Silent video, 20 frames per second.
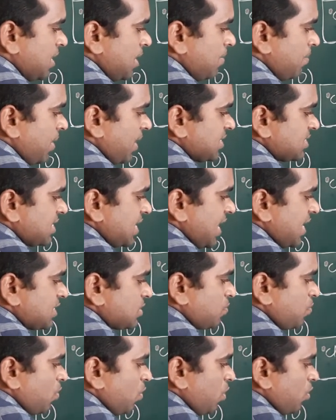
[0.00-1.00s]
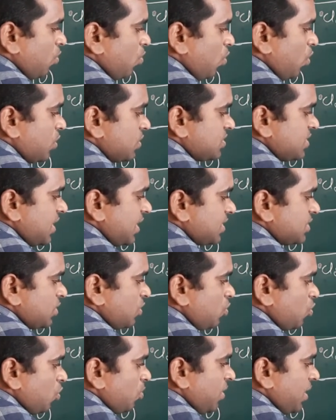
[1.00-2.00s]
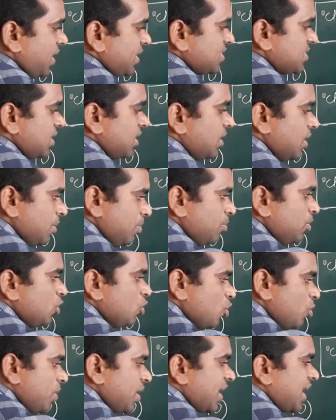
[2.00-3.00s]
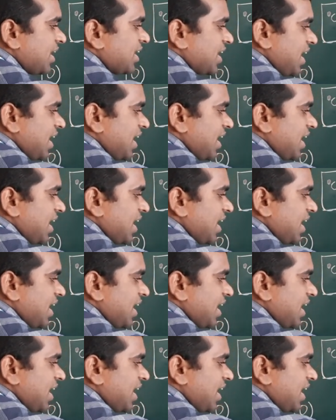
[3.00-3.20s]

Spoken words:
plus S4O6 2 minus. You may get